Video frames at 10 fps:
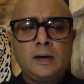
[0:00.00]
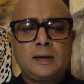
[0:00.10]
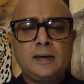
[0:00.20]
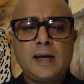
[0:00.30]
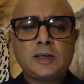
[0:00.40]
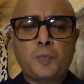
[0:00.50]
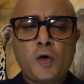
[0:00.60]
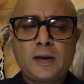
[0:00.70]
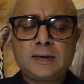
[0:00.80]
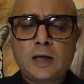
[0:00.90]
the next
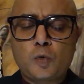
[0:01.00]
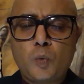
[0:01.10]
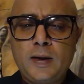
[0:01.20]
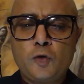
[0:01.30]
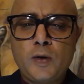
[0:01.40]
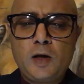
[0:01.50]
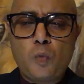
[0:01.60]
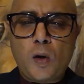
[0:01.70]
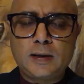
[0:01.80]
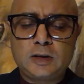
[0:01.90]
point is that we really
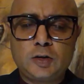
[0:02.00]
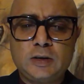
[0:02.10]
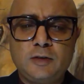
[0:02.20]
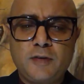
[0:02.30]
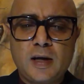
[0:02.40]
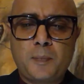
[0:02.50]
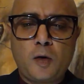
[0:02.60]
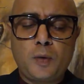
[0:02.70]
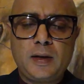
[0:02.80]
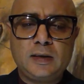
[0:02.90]
wanted to develop
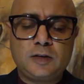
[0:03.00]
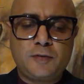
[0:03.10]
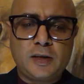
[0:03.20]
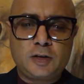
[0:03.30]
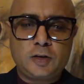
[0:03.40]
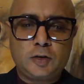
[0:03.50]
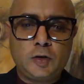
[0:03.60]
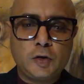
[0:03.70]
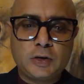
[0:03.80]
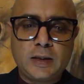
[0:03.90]
our interventions
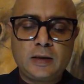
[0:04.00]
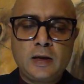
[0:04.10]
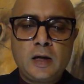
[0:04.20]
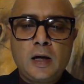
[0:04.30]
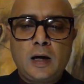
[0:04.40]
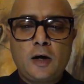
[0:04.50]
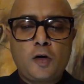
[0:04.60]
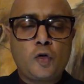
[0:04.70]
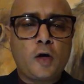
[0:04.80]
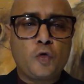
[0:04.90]
using
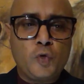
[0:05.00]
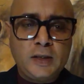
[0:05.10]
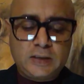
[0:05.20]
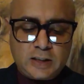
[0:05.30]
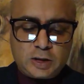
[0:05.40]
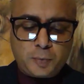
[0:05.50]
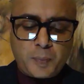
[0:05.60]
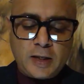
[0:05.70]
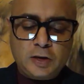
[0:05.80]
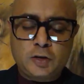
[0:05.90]
a
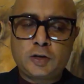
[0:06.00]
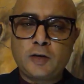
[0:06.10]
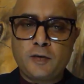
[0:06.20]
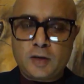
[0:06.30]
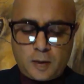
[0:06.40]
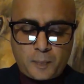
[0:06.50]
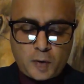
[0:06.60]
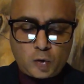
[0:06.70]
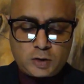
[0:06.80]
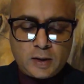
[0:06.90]
research-based driven
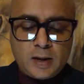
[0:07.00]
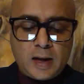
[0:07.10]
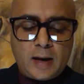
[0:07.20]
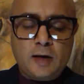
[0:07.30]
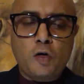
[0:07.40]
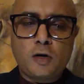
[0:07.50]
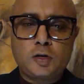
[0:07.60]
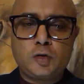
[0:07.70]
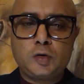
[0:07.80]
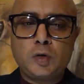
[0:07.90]
approach. And in order
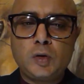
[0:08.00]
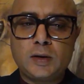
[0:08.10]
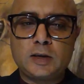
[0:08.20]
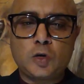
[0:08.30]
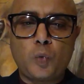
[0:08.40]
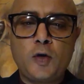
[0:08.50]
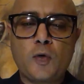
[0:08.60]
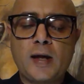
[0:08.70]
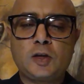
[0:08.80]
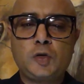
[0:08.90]
to do this, we
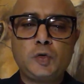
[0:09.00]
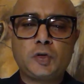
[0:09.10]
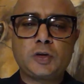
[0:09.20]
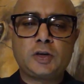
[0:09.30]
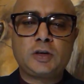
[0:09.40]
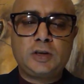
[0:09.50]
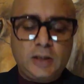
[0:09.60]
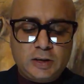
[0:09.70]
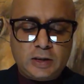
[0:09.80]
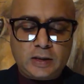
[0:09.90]
ran two
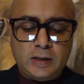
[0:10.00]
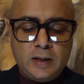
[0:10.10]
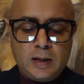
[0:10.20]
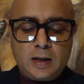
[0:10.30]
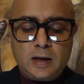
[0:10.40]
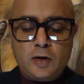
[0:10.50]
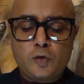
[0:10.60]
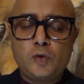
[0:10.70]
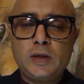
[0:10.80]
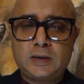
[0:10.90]
strategic
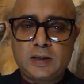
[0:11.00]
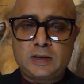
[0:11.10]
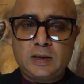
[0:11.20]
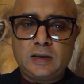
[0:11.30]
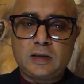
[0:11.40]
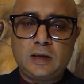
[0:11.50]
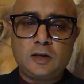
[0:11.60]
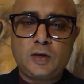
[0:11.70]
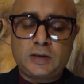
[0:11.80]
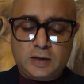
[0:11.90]
research
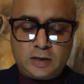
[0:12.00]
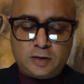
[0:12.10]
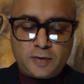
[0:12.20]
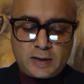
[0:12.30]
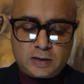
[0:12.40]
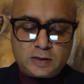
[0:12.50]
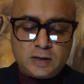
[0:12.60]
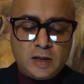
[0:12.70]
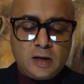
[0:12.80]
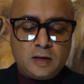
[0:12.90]
interventions.
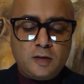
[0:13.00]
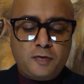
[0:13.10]
The